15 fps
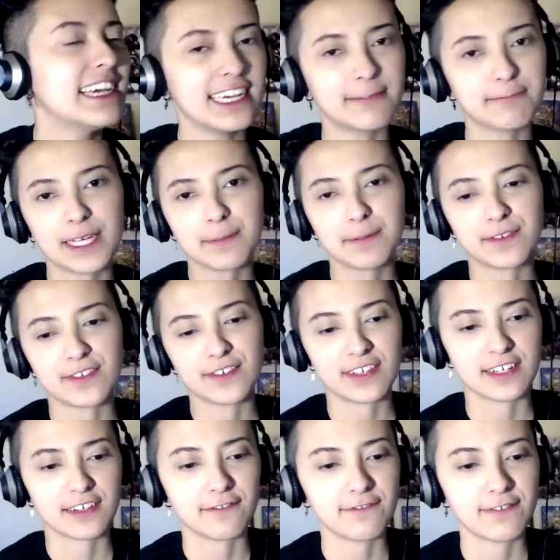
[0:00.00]
and Beep is just
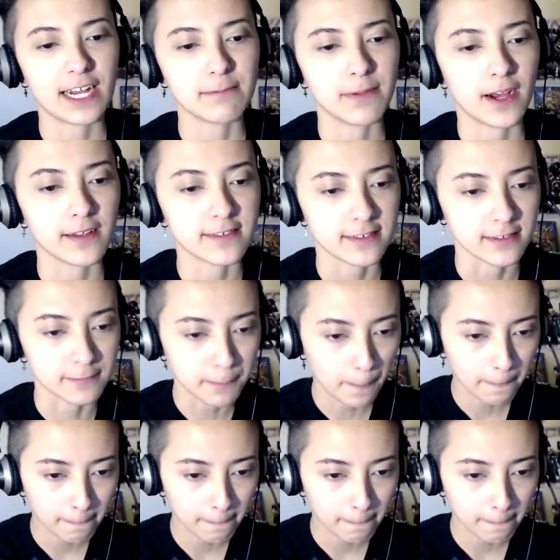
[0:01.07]
like a fat bastard.